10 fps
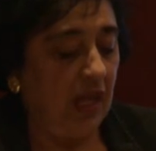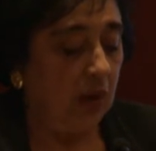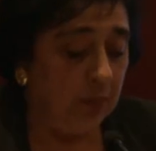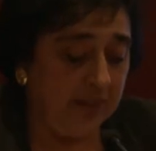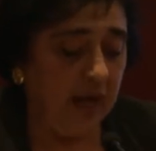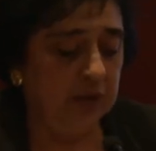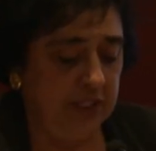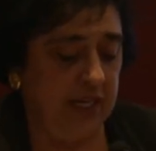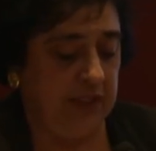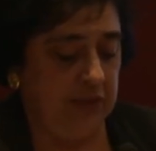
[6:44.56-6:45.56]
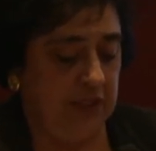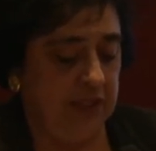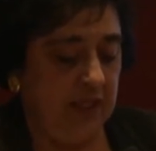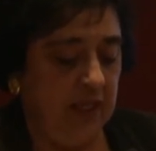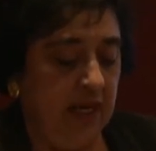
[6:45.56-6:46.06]
without
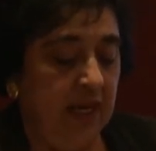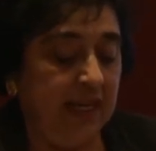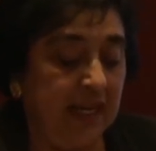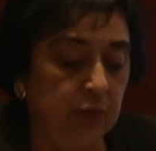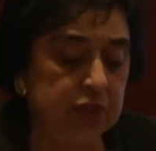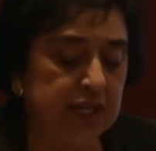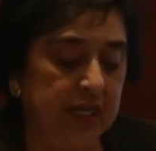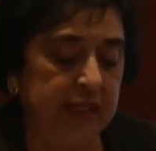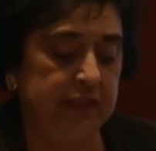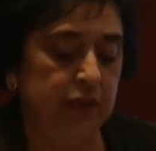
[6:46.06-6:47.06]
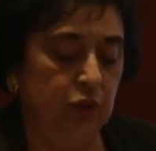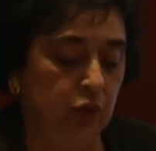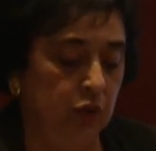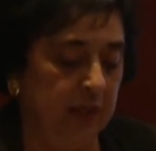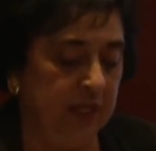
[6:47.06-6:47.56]
hatred. He was the leader
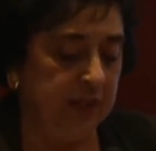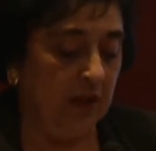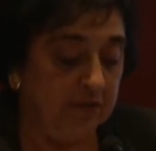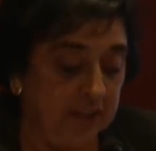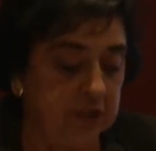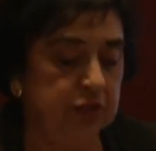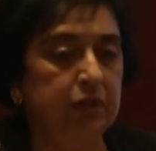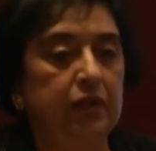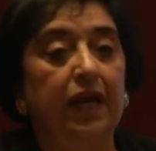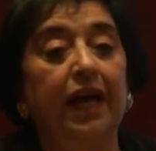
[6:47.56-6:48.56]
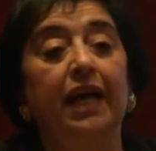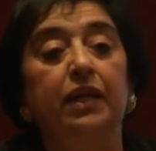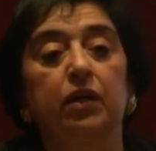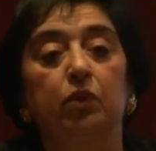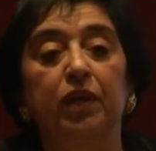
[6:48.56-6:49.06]
who, with vision
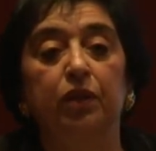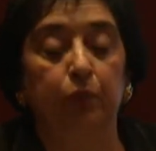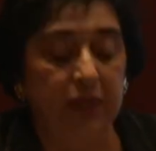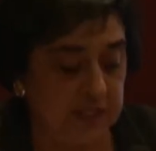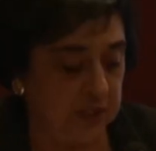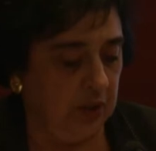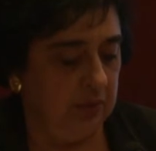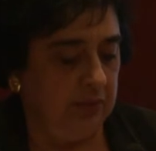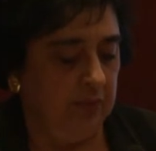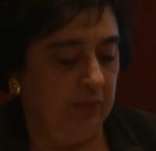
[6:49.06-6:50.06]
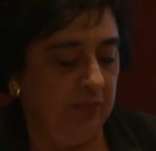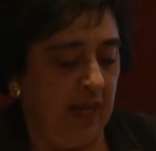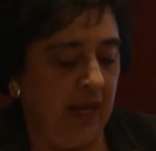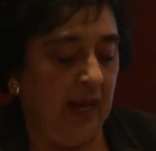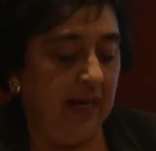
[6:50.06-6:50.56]
and with wisdom,
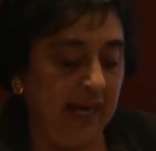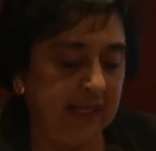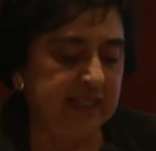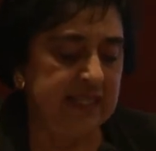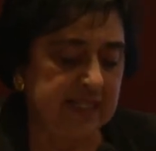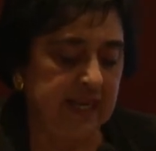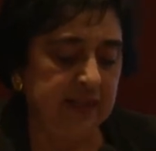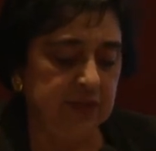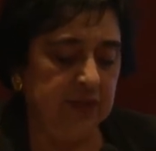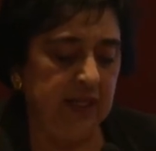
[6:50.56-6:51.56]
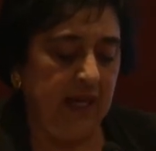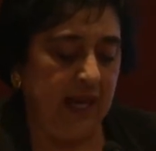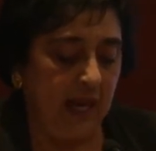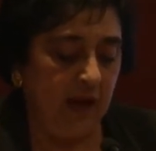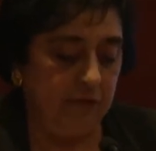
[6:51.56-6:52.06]
led his country
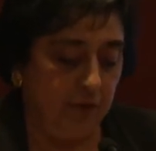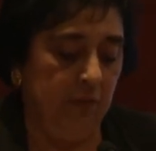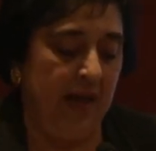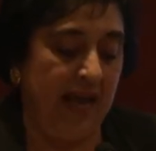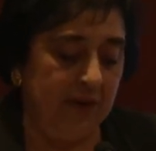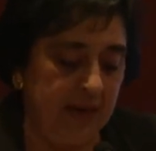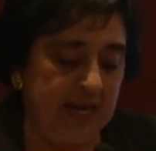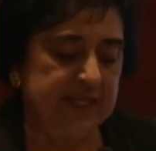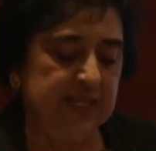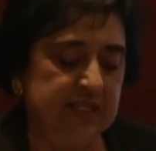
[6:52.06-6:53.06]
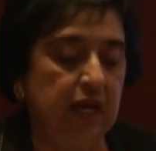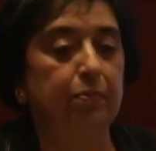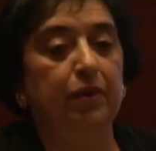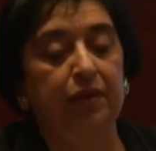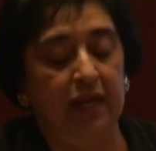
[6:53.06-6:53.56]
from a racist
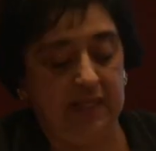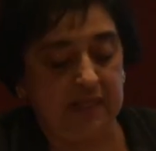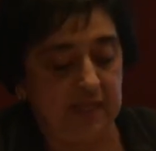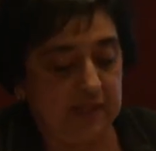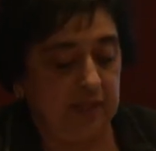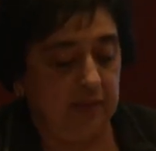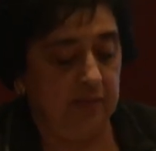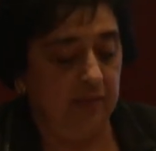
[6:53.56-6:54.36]
apartheid system